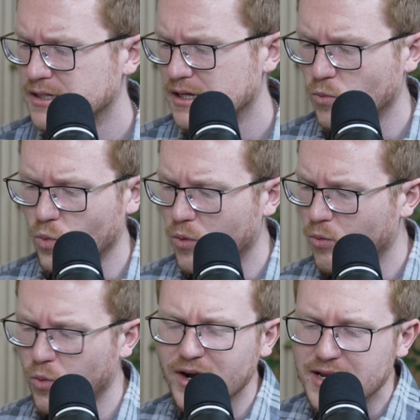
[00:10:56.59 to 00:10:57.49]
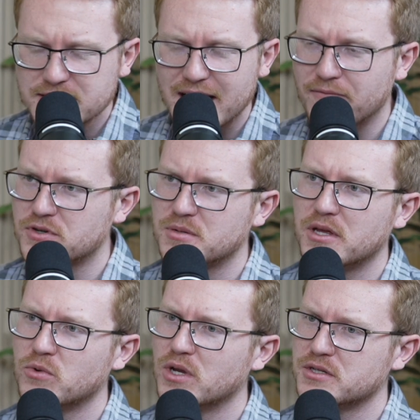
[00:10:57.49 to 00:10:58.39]
What is that for
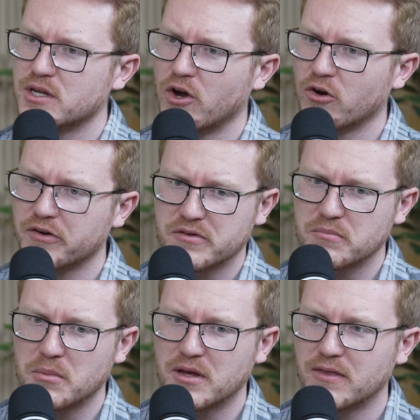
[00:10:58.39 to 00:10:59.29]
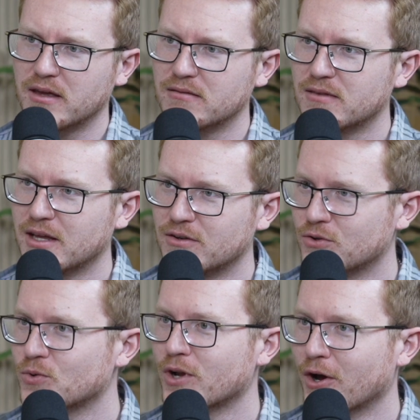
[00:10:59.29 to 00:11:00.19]
somebody who doesn't know, or even maybe they
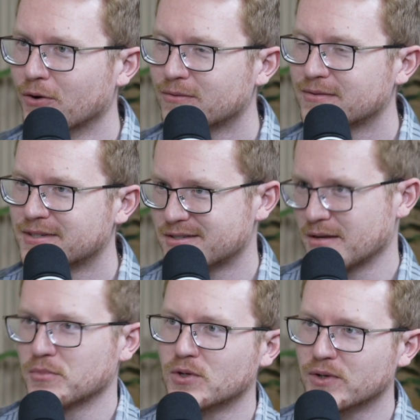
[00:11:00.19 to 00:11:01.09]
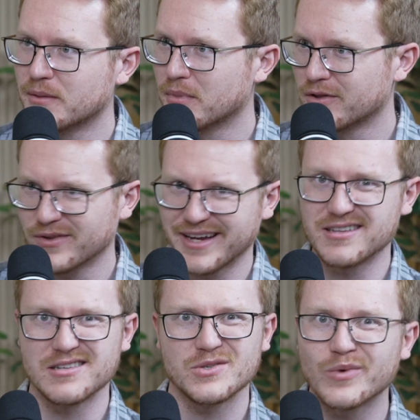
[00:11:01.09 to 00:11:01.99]
do know to some degree, but they're like,
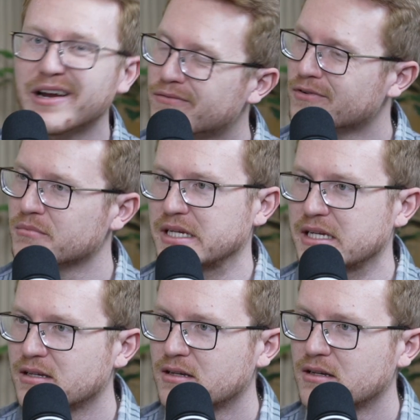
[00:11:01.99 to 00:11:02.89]
is this right for me?